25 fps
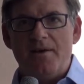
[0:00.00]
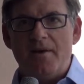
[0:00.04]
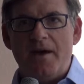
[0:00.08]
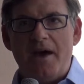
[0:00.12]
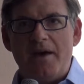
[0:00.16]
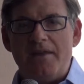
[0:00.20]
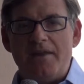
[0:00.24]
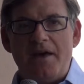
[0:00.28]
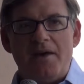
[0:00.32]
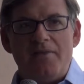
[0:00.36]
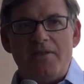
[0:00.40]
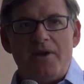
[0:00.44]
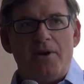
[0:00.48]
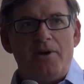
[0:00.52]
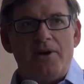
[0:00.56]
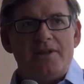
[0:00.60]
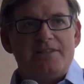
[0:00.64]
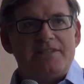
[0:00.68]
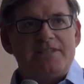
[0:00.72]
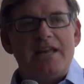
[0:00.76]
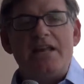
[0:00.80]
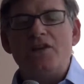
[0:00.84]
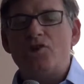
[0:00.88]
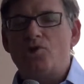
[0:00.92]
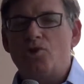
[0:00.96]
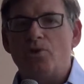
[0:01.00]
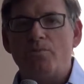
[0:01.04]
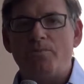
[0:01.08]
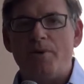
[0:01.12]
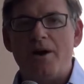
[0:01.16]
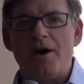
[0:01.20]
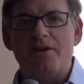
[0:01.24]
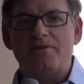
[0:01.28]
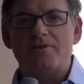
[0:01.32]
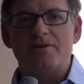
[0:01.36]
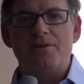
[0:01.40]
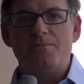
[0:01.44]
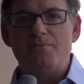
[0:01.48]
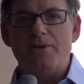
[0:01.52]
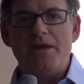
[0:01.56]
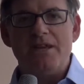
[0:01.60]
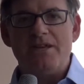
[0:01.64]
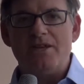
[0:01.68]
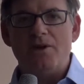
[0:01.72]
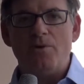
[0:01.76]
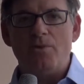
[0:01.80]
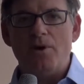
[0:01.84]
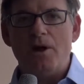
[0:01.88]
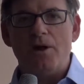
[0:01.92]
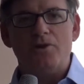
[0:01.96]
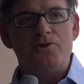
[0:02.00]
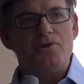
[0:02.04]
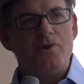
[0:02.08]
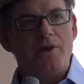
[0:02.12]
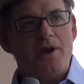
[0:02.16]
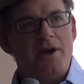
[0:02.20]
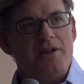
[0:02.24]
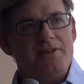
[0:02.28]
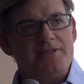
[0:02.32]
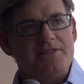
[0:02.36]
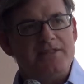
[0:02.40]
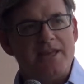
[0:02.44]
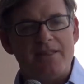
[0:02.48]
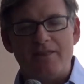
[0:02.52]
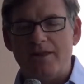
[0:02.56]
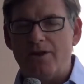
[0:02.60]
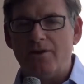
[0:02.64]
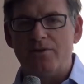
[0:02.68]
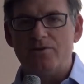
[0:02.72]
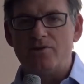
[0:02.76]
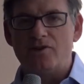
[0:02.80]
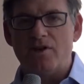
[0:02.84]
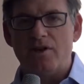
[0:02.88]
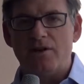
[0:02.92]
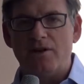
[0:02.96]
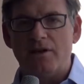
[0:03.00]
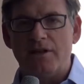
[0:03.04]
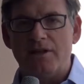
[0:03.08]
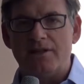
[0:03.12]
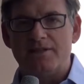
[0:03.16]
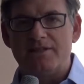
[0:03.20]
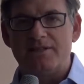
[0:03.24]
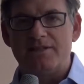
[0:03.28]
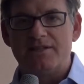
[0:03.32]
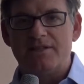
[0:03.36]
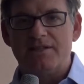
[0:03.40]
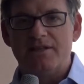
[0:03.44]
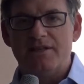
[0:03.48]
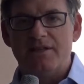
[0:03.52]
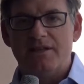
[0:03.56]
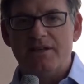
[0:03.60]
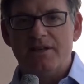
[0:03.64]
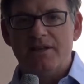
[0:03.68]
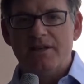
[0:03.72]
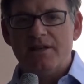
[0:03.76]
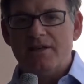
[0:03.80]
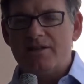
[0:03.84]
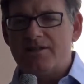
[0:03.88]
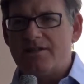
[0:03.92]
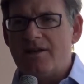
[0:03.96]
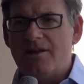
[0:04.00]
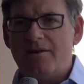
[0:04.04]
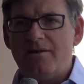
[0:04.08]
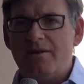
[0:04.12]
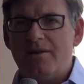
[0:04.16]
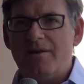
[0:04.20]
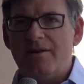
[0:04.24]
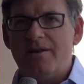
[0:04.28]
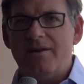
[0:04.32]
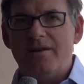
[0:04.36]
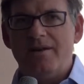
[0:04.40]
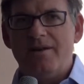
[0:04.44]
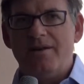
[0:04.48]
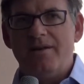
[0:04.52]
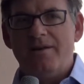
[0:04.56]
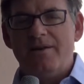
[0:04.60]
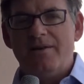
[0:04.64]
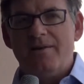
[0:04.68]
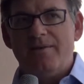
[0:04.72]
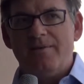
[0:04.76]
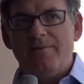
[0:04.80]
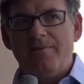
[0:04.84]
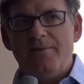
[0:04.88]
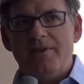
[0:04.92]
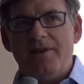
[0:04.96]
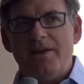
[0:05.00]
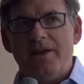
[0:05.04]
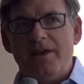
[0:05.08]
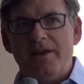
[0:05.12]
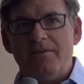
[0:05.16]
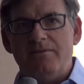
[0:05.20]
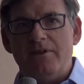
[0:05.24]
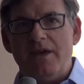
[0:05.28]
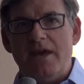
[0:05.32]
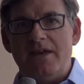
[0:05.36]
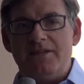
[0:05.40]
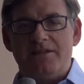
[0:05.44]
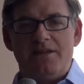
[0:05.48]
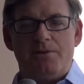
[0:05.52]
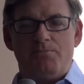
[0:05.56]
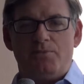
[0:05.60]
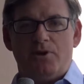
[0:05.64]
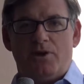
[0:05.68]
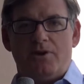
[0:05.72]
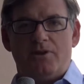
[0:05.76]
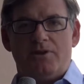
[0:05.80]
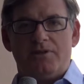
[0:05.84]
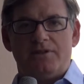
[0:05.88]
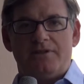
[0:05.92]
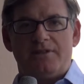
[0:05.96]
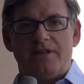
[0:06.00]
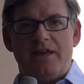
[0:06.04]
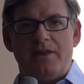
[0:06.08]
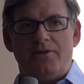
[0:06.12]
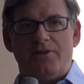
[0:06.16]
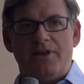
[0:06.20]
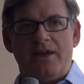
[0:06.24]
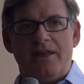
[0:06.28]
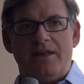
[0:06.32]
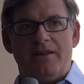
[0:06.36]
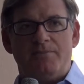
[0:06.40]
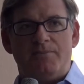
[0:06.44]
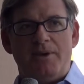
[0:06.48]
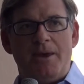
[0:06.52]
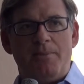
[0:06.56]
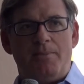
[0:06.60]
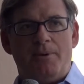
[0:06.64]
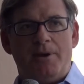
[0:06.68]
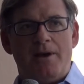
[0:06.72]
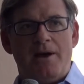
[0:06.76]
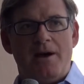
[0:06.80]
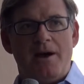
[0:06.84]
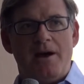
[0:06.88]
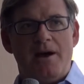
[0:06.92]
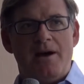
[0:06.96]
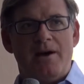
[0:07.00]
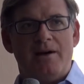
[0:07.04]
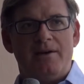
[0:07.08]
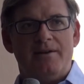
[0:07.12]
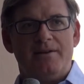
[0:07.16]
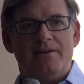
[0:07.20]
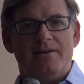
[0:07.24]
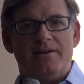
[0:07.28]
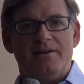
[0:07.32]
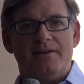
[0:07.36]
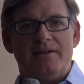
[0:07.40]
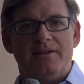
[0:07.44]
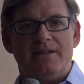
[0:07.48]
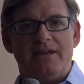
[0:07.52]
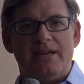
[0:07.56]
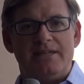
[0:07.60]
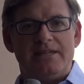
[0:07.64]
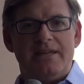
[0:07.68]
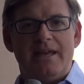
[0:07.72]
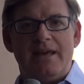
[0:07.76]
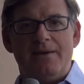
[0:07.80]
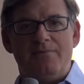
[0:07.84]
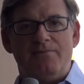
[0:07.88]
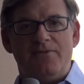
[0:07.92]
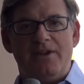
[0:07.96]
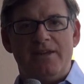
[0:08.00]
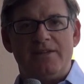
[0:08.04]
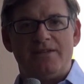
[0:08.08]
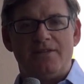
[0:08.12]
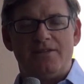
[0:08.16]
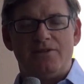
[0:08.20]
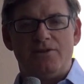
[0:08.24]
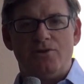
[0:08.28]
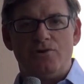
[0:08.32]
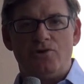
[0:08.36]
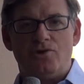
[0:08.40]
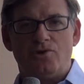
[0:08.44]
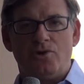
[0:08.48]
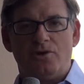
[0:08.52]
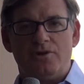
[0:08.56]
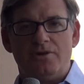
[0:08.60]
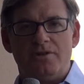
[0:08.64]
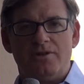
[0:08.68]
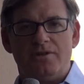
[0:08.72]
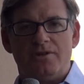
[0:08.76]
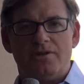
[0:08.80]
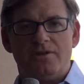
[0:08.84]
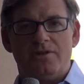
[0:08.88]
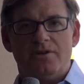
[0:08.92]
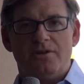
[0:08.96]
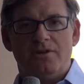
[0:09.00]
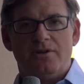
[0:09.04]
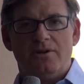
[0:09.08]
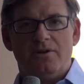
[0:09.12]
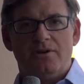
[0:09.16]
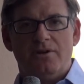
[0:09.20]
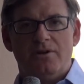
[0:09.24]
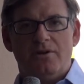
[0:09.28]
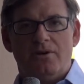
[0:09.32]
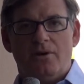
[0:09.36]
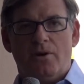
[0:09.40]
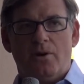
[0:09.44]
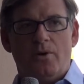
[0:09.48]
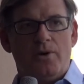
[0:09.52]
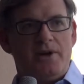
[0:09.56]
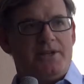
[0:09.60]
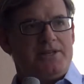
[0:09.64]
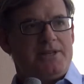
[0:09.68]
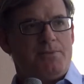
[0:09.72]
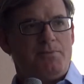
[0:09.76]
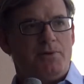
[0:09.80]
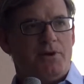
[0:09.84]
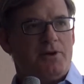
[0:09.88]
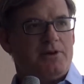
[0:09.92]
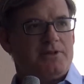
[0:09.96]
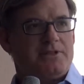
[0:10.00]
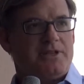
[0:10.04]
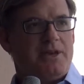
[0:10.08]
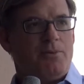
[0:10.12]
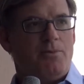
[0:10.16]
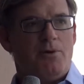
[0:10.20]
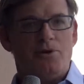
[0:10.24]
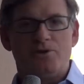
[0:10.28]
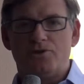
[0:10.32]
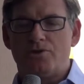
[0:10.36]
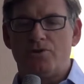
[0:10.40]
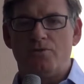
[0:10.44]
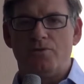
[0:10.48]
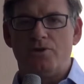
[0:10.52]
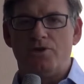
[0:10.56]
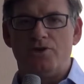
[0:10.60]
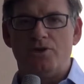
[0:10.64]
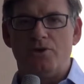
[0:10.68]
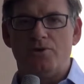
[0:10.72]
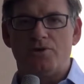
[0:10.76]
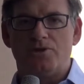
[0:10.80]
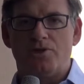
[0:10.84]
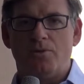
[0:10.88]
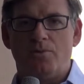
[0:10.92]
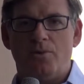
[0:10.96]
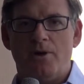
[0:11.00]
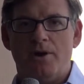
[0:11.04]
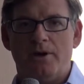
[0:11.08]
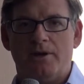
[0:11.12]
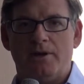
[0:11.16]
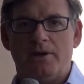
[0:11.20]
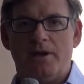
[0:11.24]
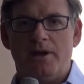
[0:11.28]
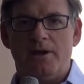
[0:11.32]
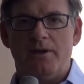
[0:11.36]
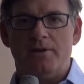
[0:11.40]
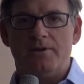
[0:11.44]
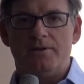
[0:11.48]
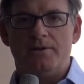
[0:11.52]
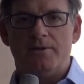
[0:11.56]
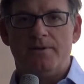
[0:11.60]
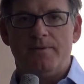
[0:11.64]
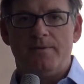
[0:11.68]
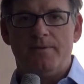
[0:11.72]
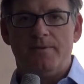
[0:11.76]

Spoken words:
And they're an essential part of the media world. You can't say they're not journalists. So is it because they think people are getting M visas who shouldn't? Or is it because they want to reduce the workload?